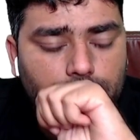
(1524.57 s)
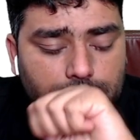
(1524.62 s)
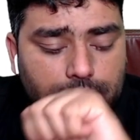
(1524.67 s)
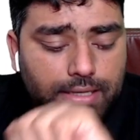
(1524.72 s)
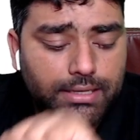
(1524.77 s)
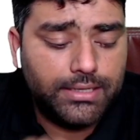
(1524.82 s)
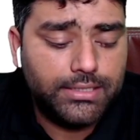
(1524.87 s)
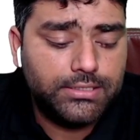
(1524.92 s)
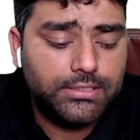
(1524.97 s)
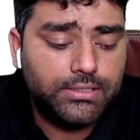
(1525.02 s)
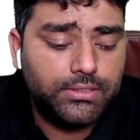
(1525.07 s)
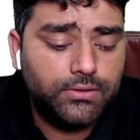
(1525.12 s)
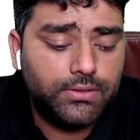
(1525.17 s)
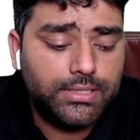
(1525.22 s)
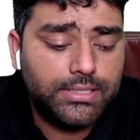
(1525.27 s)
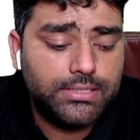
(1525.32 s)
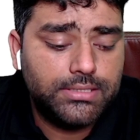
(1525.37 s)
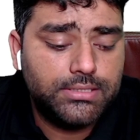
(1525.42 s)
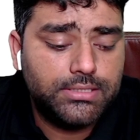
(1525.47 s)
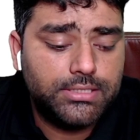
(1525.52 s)
Okay, guys,
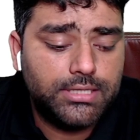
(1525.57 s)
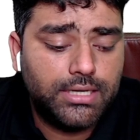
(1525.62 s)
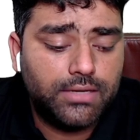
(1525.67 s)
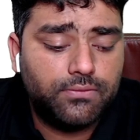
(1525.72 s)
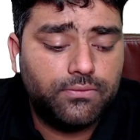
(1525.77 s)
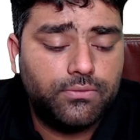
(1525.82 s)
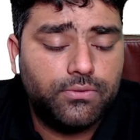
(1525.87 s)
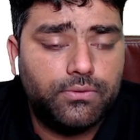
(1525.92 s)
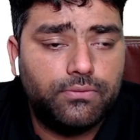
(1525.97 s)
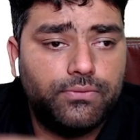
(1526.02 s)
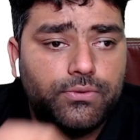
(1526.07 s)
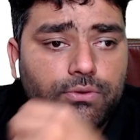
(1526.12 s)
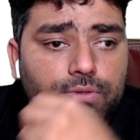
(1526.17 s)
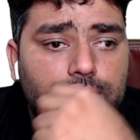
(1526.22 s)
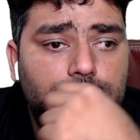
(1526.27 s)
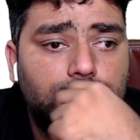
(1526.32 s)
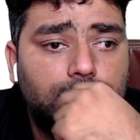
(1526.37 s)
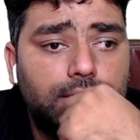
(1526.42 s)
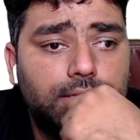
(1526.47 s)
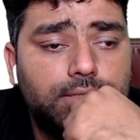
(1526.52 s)
you can check for a few
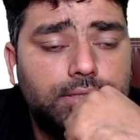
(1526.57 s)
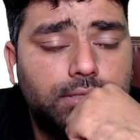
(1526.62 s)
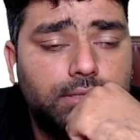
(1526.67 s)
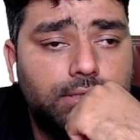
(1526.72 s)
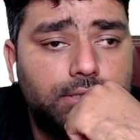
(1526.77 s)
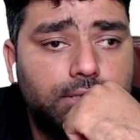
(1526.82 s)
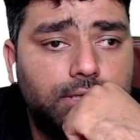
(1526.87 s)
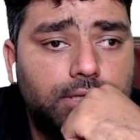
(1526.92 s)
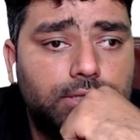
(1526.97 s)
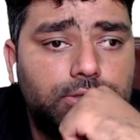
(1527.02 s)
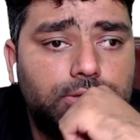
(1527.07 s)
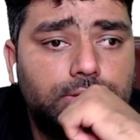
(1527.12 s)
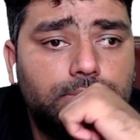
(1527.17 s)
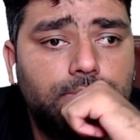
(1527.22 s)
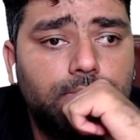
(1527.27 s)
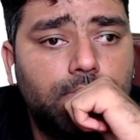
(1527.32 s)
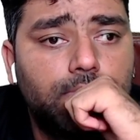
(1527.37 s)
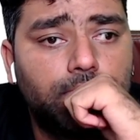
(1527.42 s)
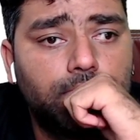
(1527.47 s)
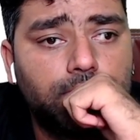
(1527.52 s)
seconds this
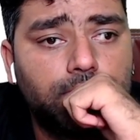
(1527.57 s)
question.